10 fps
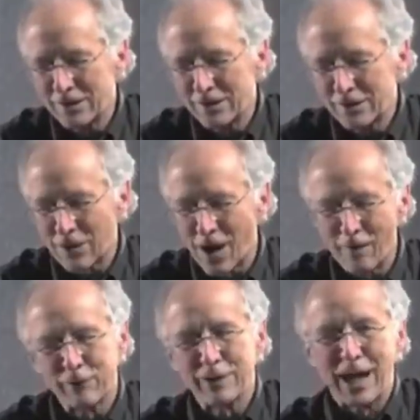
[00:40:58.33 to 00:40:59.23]

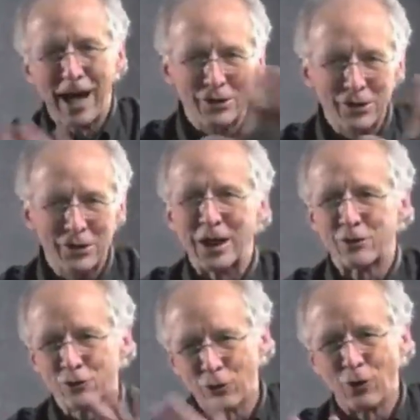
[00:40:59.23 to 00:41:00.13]
sovereign and
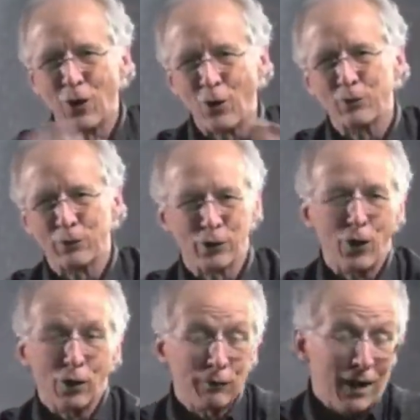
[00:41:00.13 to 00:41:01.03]
central over
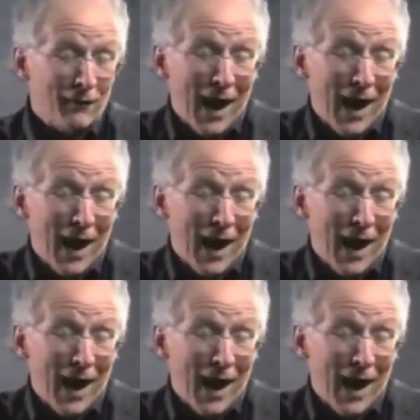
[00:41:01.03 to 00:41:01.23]
all of life.